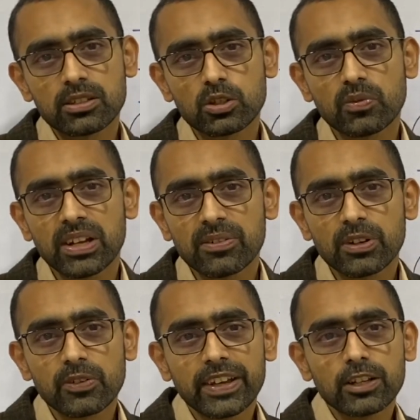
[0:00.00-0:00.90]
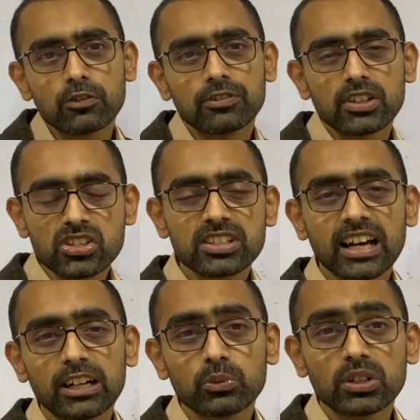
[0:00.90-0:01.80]
So when you first
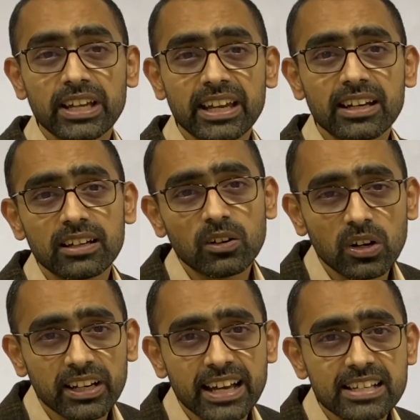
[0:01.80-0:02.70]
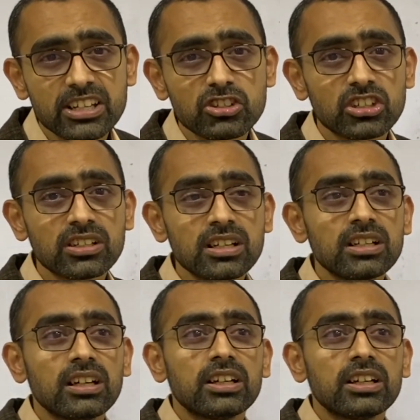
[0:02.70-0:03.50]
start working in an organization,